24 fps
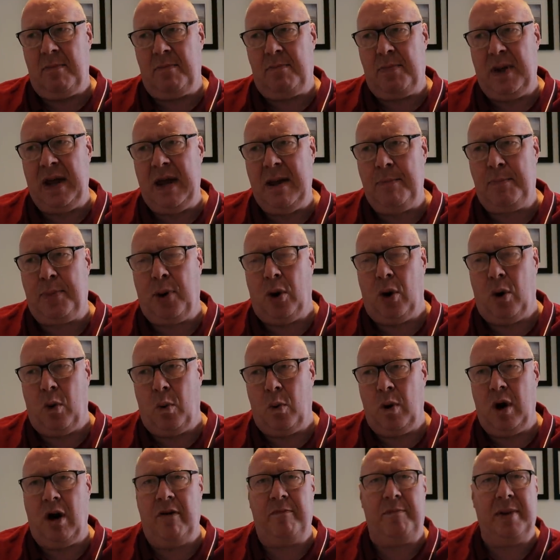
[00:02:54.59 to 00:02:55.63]

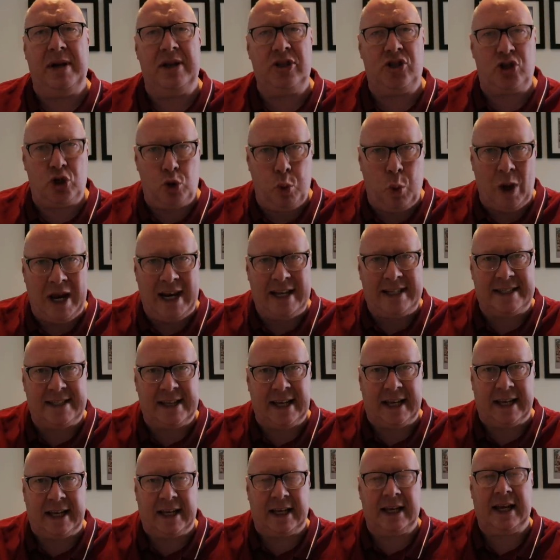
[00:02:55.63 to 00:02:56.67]
people have been
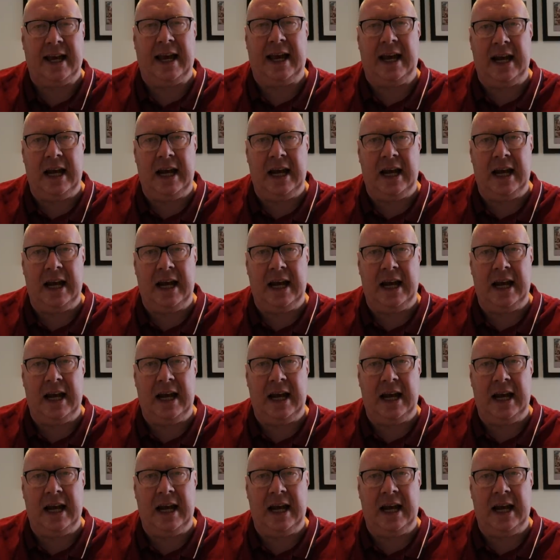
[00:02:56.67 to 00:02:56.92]
tweeting